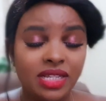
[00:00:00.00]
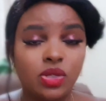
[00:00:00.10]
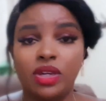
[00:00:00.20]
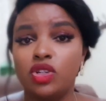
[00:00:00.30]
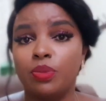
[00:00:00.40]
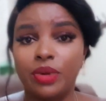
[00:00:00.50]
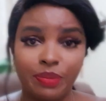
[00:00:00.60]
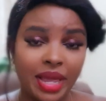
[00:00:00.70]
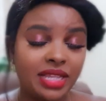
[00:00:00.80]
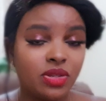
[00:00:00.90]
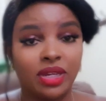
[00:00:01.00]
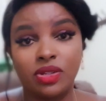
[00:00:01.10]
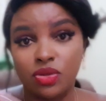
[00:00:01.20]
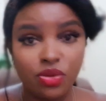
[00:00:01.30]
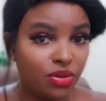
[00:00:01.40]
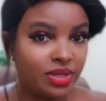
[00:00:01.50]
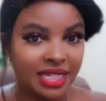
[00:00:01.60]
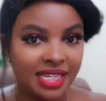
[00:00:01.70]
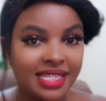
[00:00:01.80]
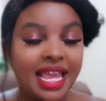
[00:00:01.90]
it's okay to prepare, it's okay to do those
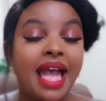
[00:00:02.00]
things,